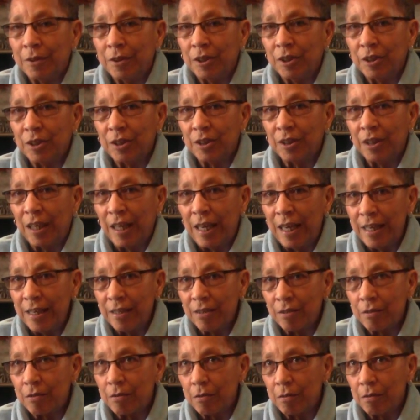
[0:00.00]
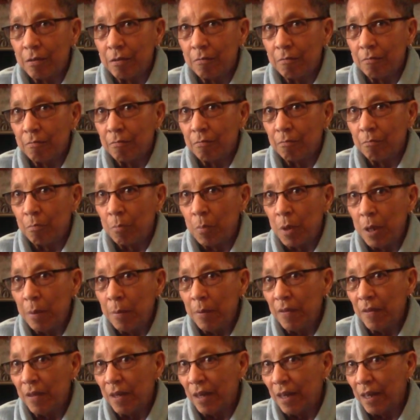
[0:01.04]
just
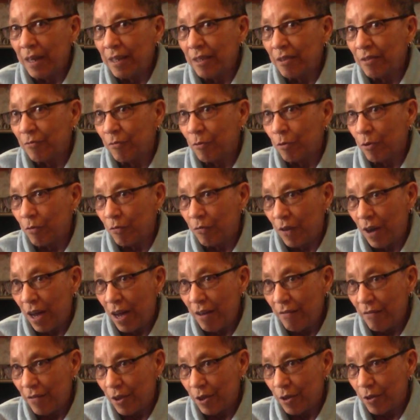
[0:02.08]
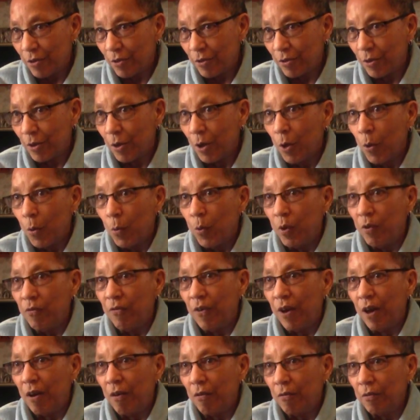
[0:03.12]
maybe the last 4 or 5 years, we
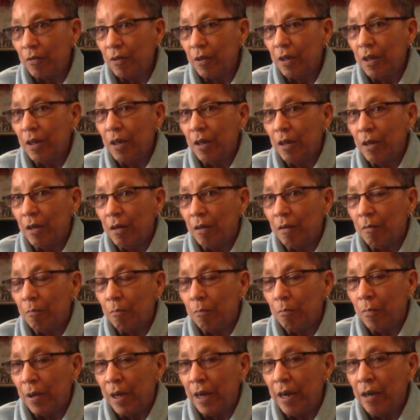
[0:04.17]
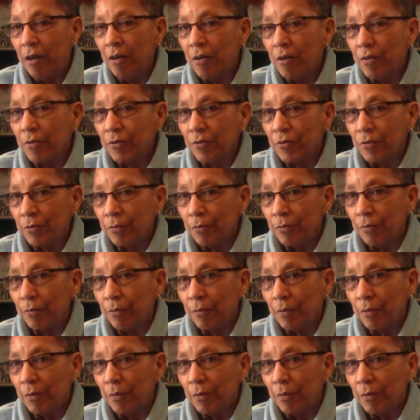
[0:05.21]
found Harold's,